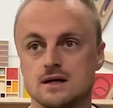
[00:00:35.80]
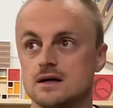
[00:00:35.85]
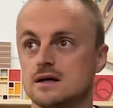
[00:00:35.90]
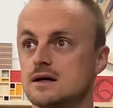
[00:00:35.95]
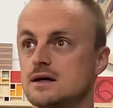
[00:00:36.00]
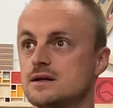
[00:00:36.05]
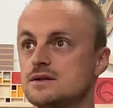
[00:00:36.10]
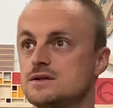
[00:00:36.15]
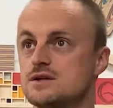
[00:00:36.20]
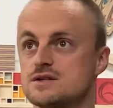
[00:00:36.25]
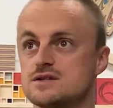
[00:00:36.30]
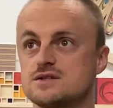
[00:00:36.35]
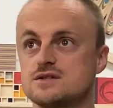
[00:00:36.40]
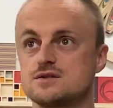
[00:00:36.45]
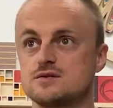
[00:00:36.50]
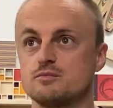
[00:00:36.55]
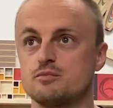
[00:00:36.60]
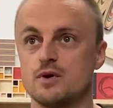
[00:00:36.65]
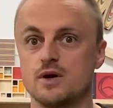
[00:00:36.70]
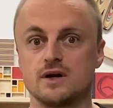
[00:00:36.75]

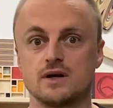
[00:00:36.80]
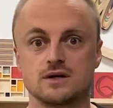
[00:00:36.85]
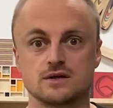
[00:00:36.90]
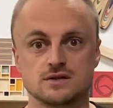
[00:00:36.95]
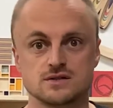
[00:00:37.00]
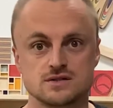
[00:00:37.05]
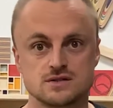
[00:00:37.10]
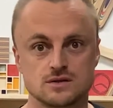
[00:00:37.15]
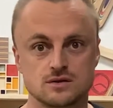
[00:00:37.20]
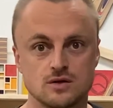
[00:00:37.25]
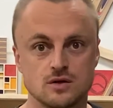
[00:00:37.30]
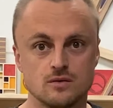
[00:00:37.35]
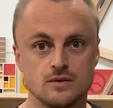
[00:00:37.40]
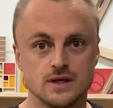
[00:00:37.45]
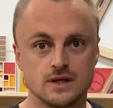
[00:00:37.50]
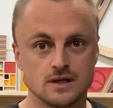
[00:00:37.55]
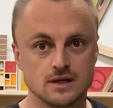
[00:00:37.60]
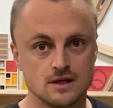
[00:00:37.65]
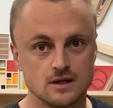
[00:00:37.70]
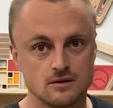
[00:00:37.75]
dust particles
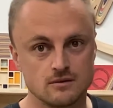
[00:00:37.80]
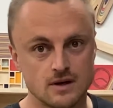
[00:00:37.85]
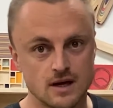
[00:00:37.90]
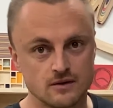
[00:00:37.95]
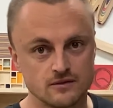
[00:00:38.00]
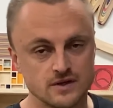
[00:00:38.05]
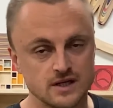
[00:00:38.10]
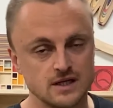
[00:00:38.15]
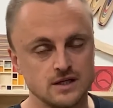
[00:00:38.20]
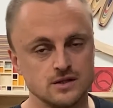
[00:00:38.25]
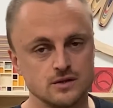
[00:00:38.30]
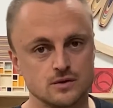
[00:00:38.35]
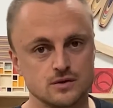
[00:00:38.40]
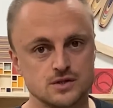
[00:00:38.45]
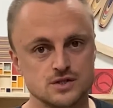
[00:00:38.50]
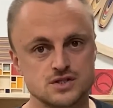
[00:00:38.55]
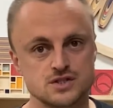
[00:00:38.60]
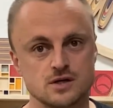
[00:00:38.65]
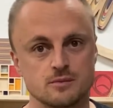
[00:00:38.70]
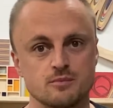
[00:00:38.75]
going around in your
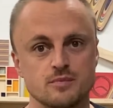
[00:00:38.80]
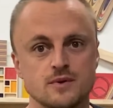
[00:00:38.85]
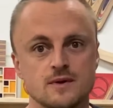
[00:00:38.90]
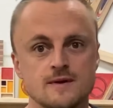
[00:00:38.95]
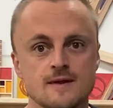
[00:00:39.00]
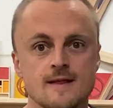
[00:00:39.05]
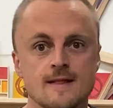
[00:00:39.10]
shop.